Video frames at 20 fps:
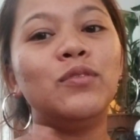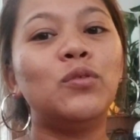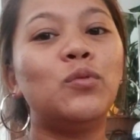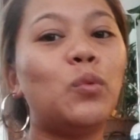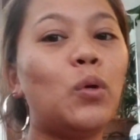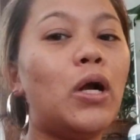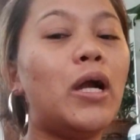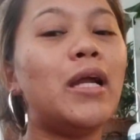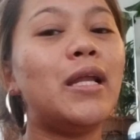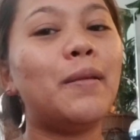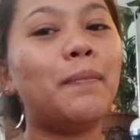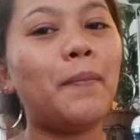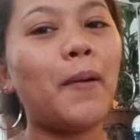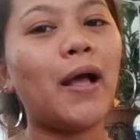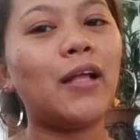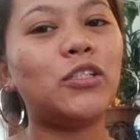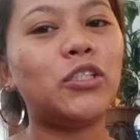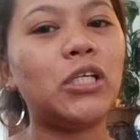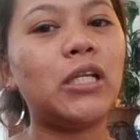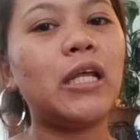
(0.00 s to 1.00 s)
we're in the
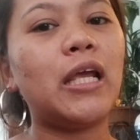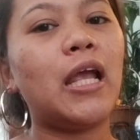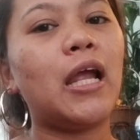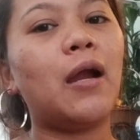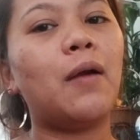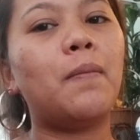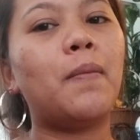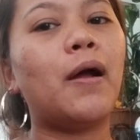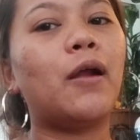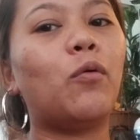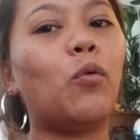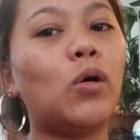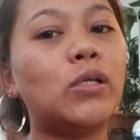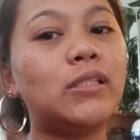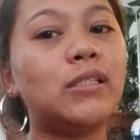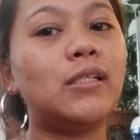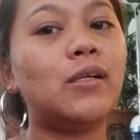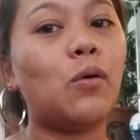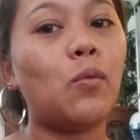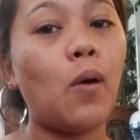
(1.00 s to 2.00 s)
budget here, but
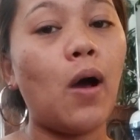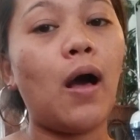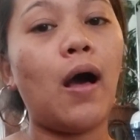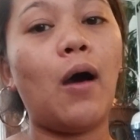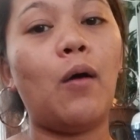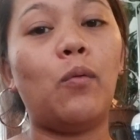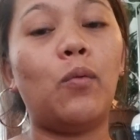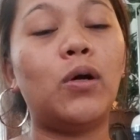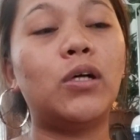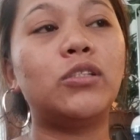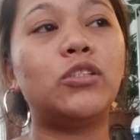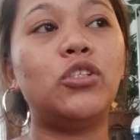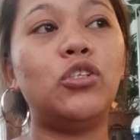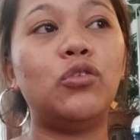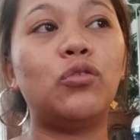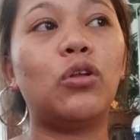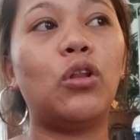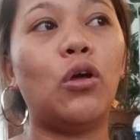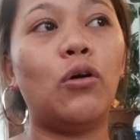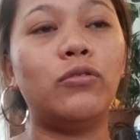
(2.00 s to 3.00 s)
once in a while I want
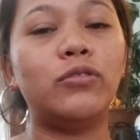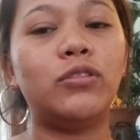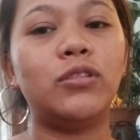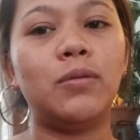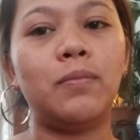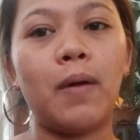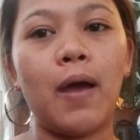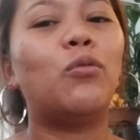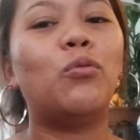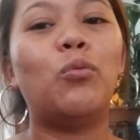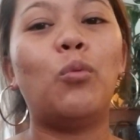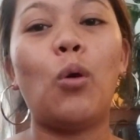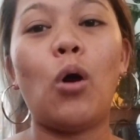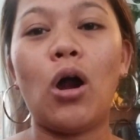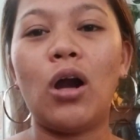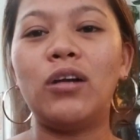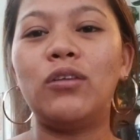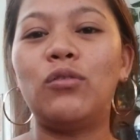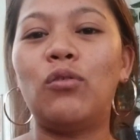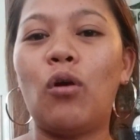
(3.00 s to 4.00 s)
new clothes in my
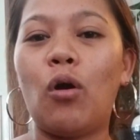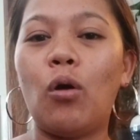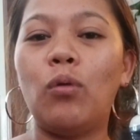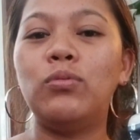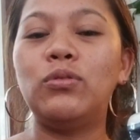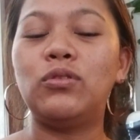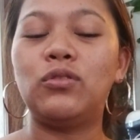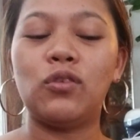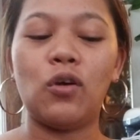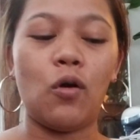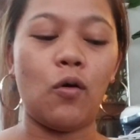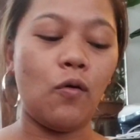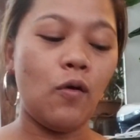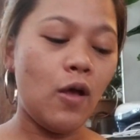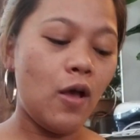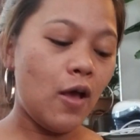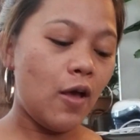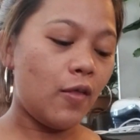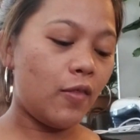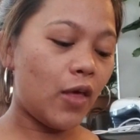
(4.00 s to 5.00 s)
wardrobe. So
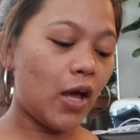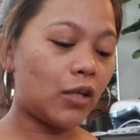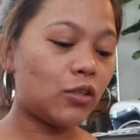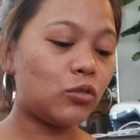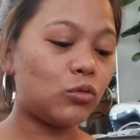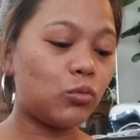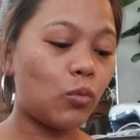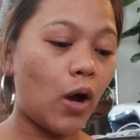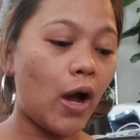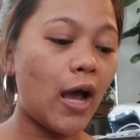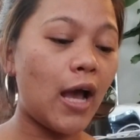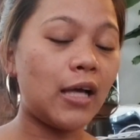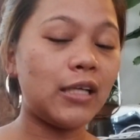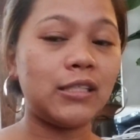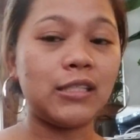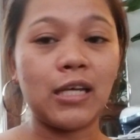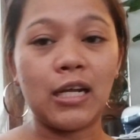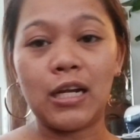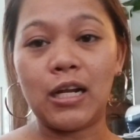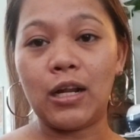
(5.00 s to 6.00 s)
that's why I
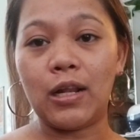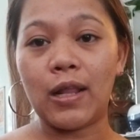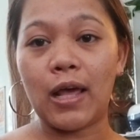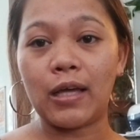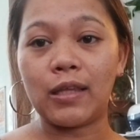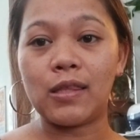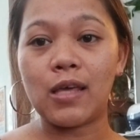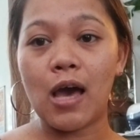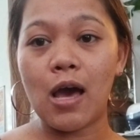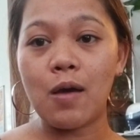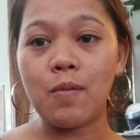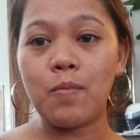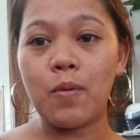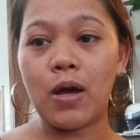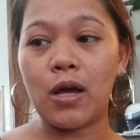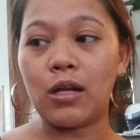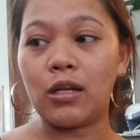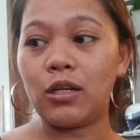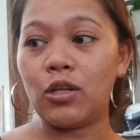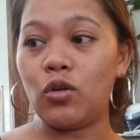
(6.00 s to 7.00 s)
set it like that.
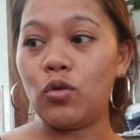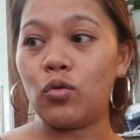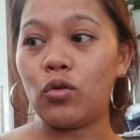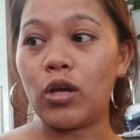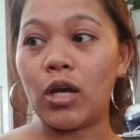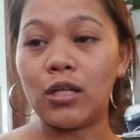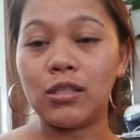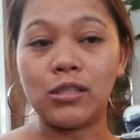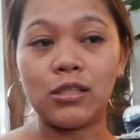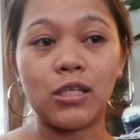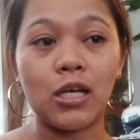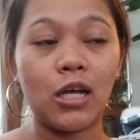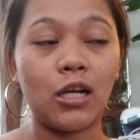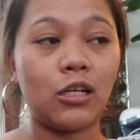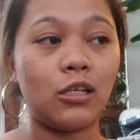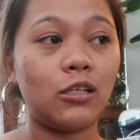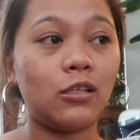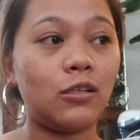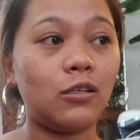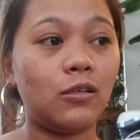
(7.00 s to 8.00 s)
But you can
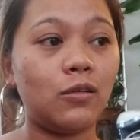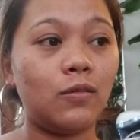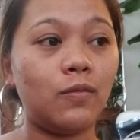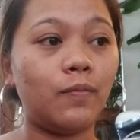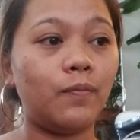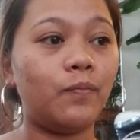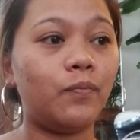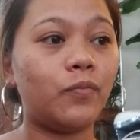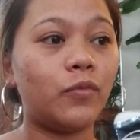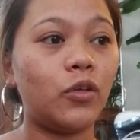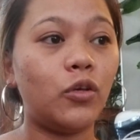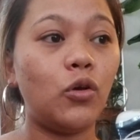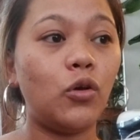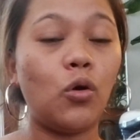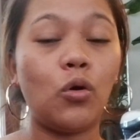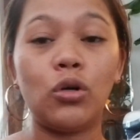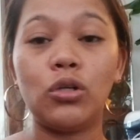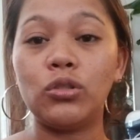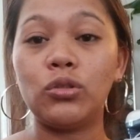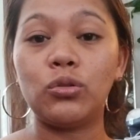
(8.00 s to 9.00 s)
set
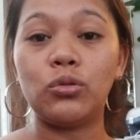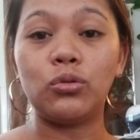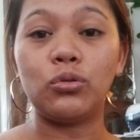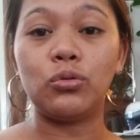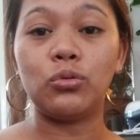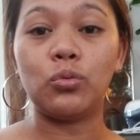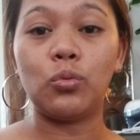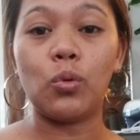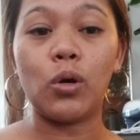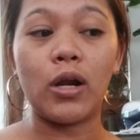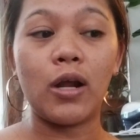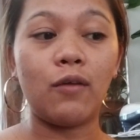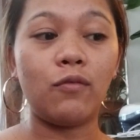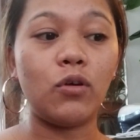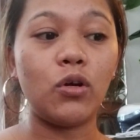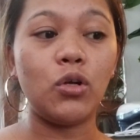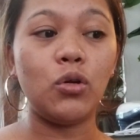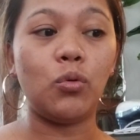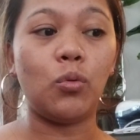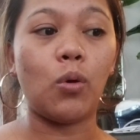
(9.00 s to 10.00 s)
yours
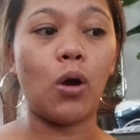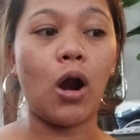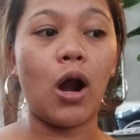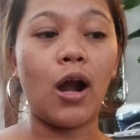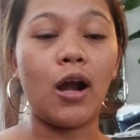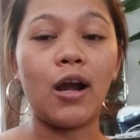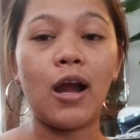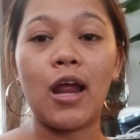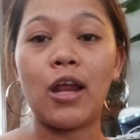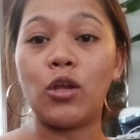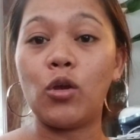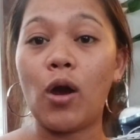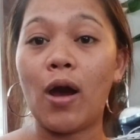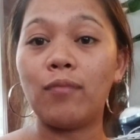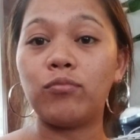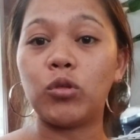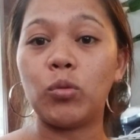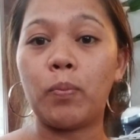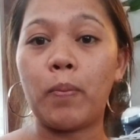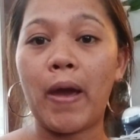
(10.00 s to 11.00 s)
whatever you are, and you
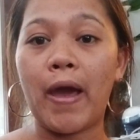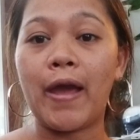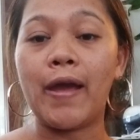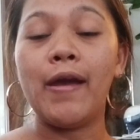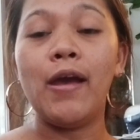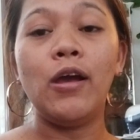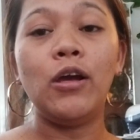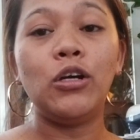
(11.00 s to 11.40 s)
have to pay